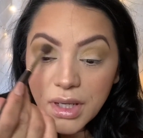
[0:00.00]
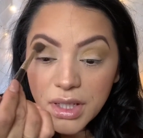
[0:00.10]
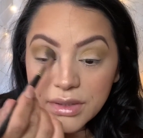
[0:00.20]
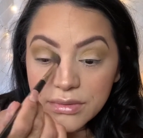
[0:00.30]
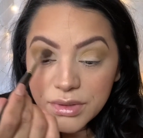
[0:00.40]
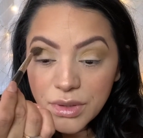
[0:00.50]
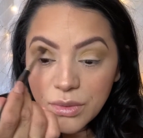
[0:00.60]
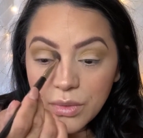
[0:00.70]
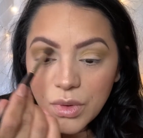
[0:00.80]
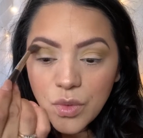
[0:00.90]
don't
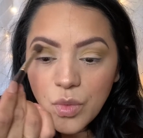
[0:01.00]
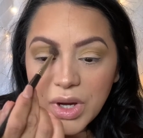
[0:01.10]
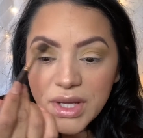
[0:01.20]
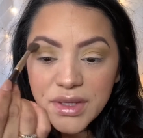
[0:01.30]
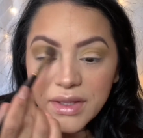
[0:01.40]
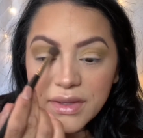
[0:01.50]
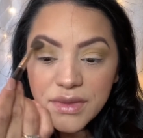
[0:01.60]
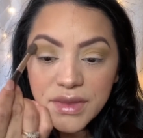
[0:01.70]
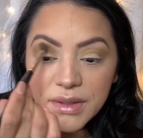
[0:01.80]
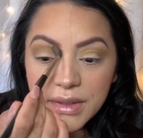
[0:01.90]
know why
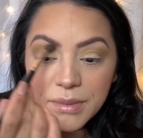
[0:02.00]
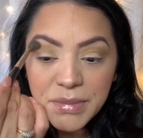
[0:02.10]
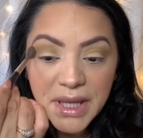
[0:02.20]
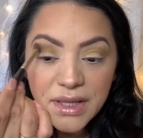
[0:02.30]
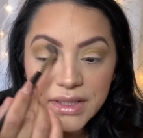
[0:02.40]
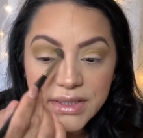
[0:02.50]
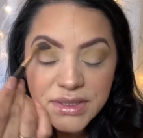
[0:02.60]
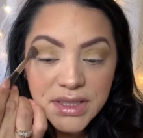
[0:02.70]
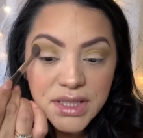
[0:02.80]
the palette,